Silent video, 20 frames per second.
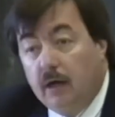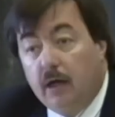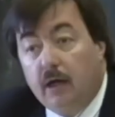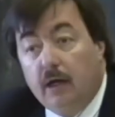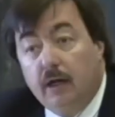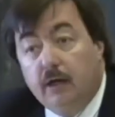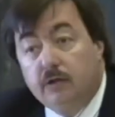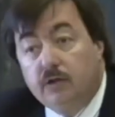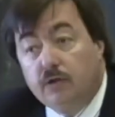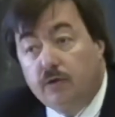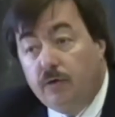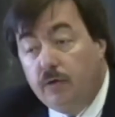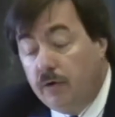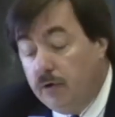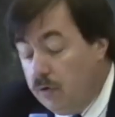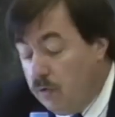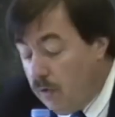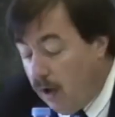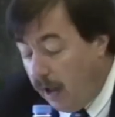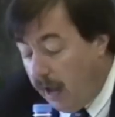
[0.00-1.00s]
It is
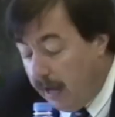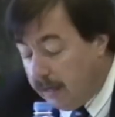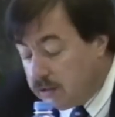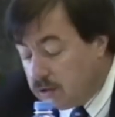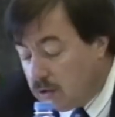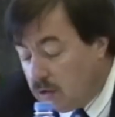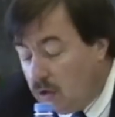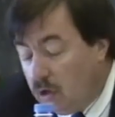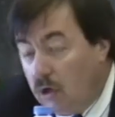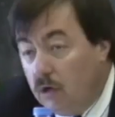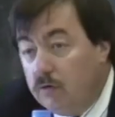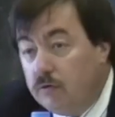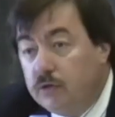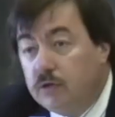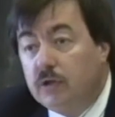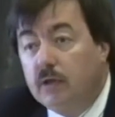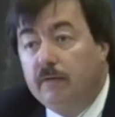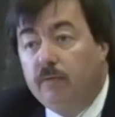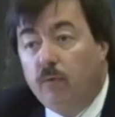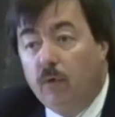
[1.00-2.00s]
through
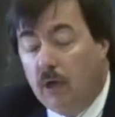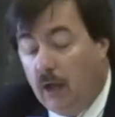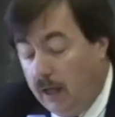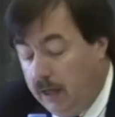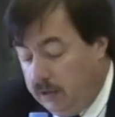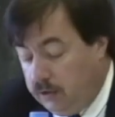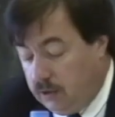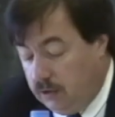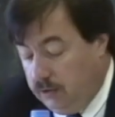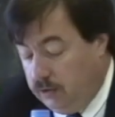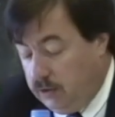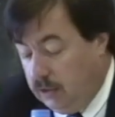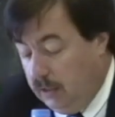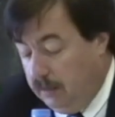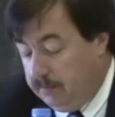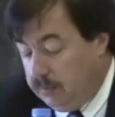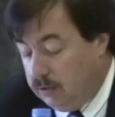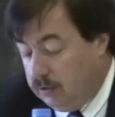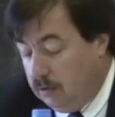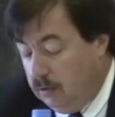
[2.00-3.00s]
exclusive
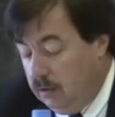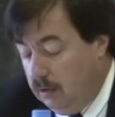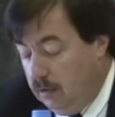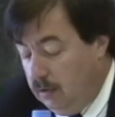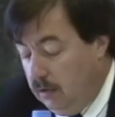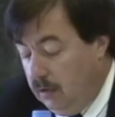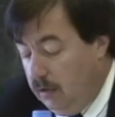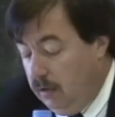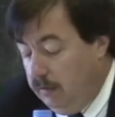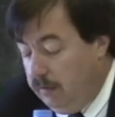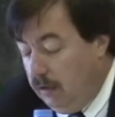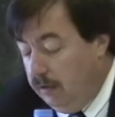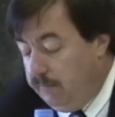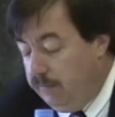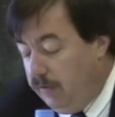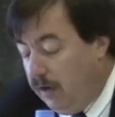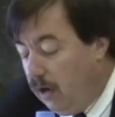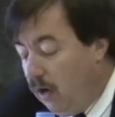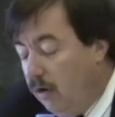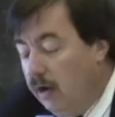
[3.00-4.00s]
relationships that
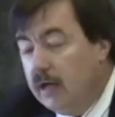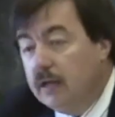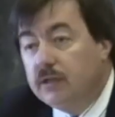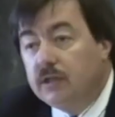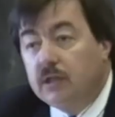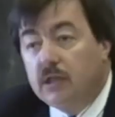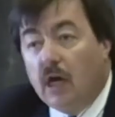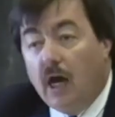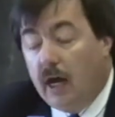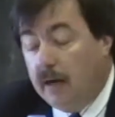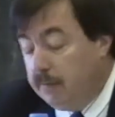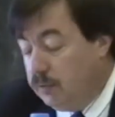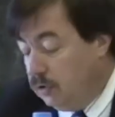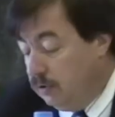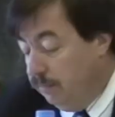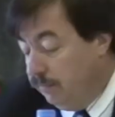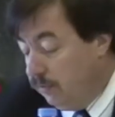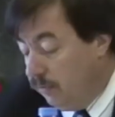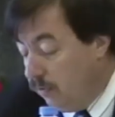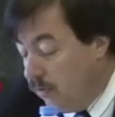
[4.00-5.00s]
various types
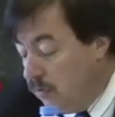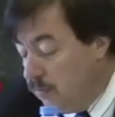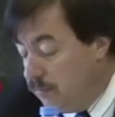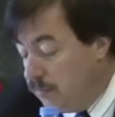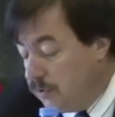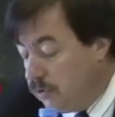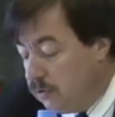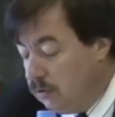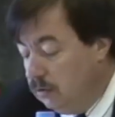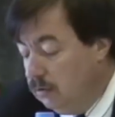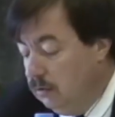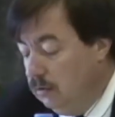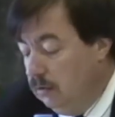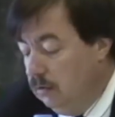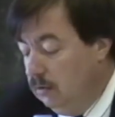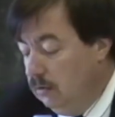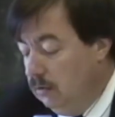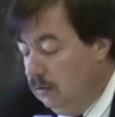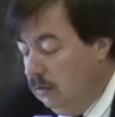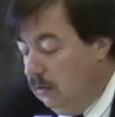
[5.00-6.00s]
of groups,
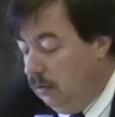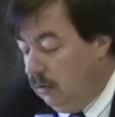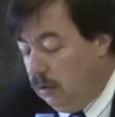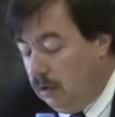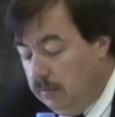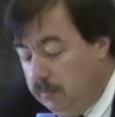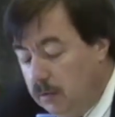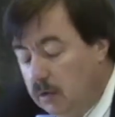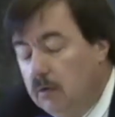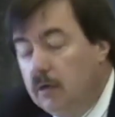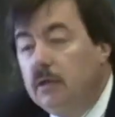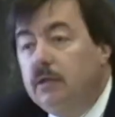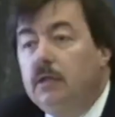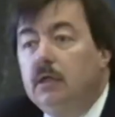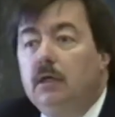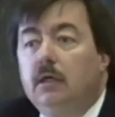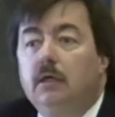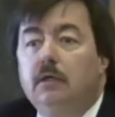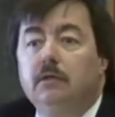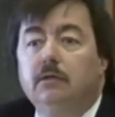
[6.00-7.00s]

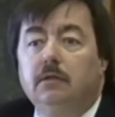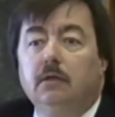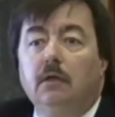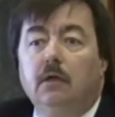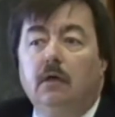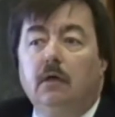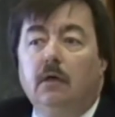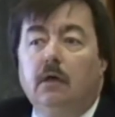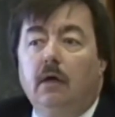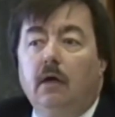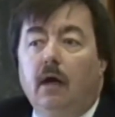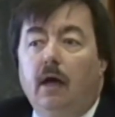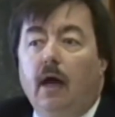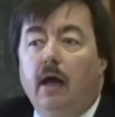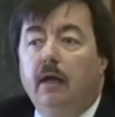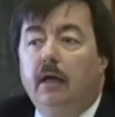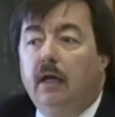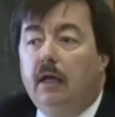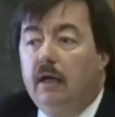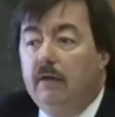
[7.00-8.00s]
communities,
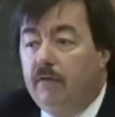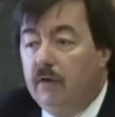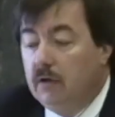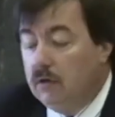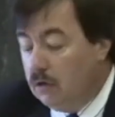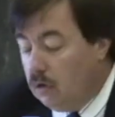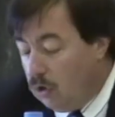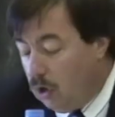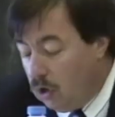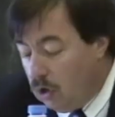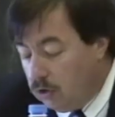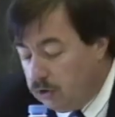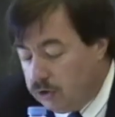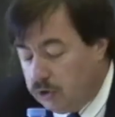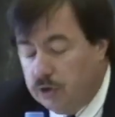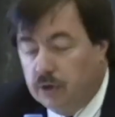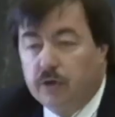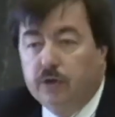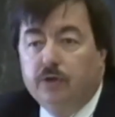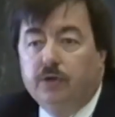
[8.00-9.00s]
and even
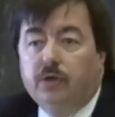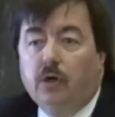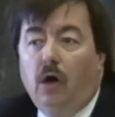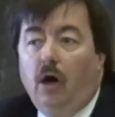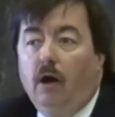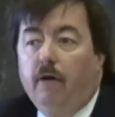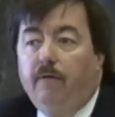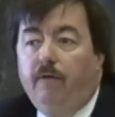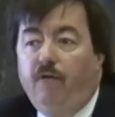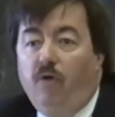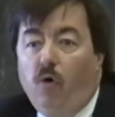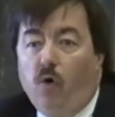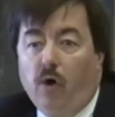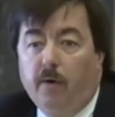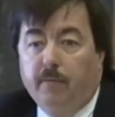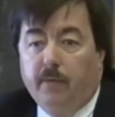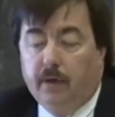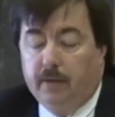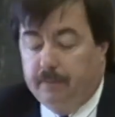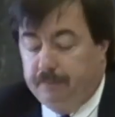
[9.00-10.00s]
cultures are
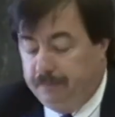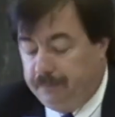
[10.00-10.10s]
formed.